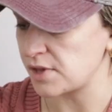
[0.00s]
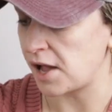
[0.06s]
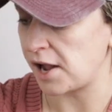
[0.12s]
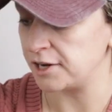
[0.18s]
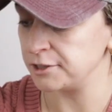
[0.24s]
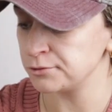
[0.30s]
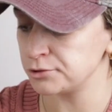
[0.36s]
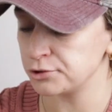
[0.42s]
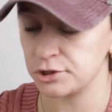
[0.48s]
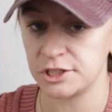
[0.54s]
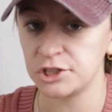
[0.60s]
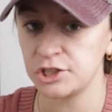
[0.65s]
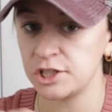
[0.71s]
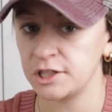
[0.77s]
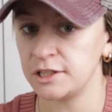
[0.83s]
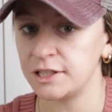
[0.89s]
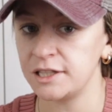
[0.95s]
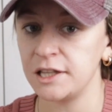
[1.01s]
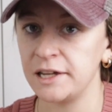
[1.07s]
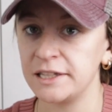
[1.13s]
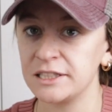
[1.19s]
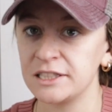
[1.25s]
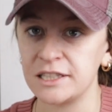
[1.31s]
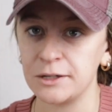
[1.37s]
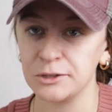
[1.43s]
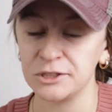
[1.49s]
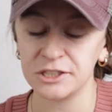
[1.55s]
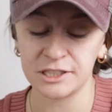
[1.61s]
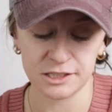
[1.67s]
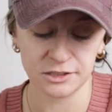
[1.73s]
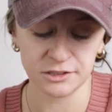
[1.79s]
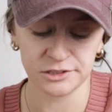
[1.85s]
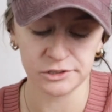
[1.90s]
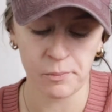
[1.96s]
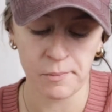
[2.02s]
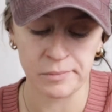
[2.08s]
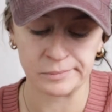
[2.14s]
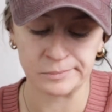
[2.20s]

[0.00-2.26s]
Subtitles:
I don't traditionally like sour Skittles,